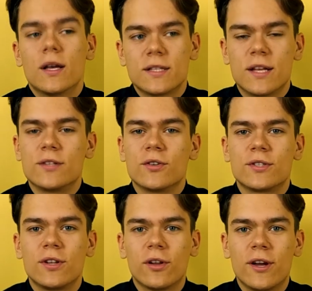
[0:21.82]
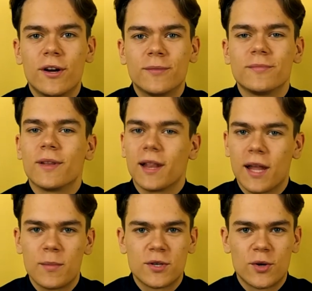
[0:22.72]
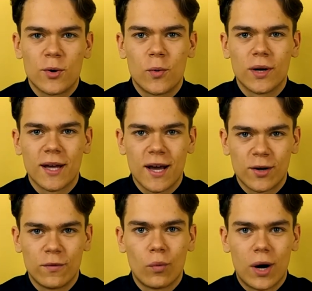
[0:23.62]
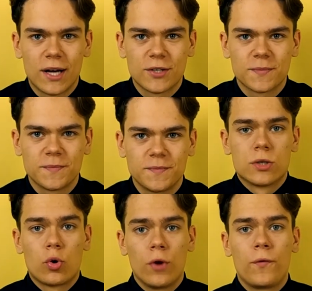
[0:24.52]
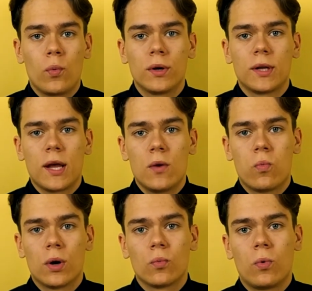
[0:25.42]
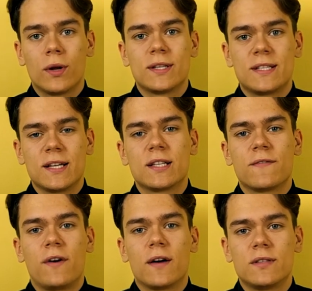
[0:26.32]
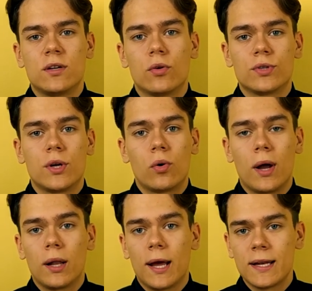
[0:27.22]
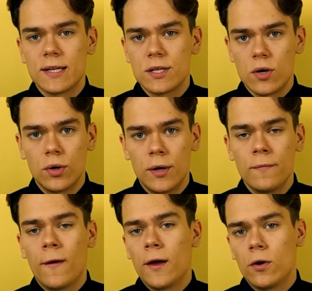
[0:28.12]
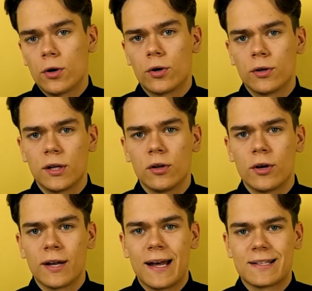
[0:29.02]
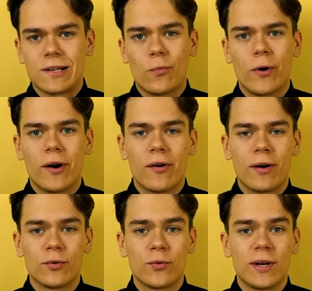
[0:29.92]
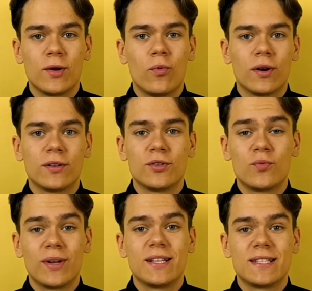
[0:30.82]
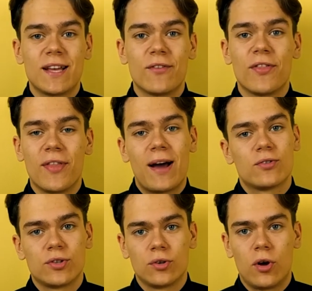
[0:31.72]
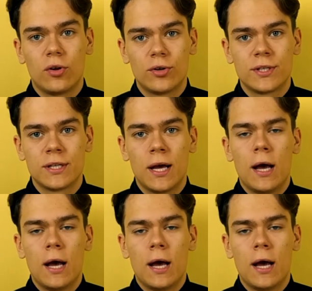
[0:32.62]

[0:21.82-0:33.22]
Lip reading: Since you're still here, let me show you one heck of a watch. So if you want a 116500LN Daytona, you're currently looking at somewhere around $21,000 to $27,000.